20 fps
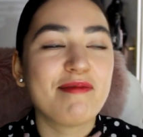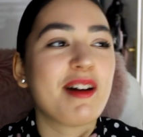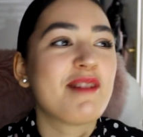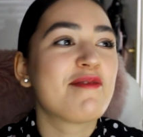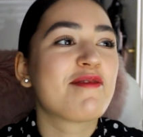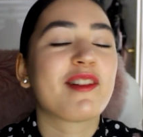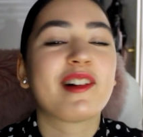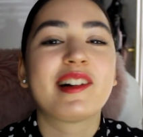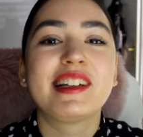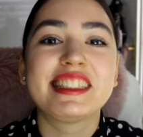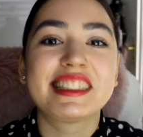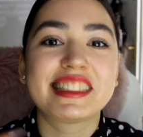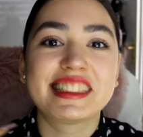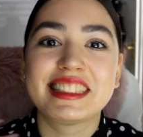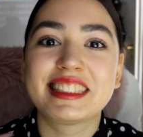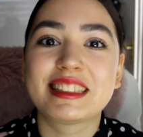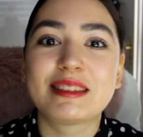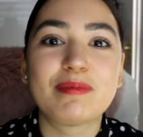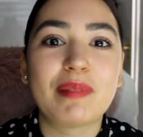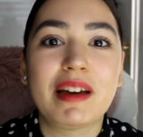my voice
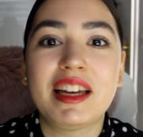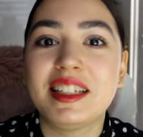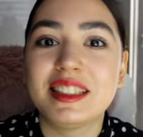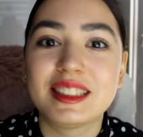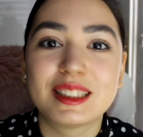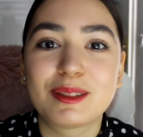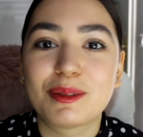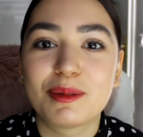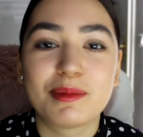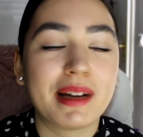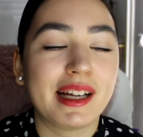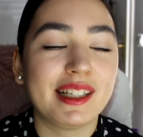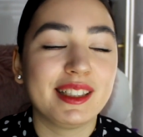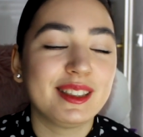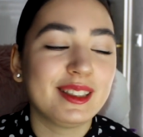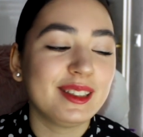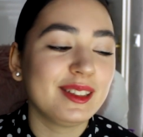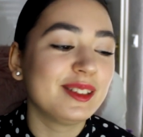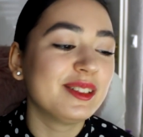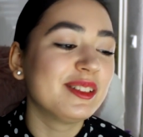isn't my
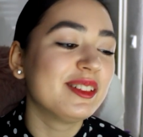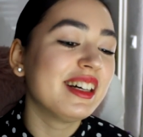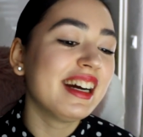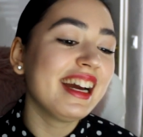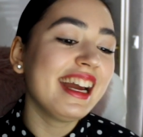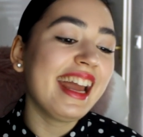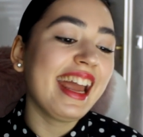instrument too.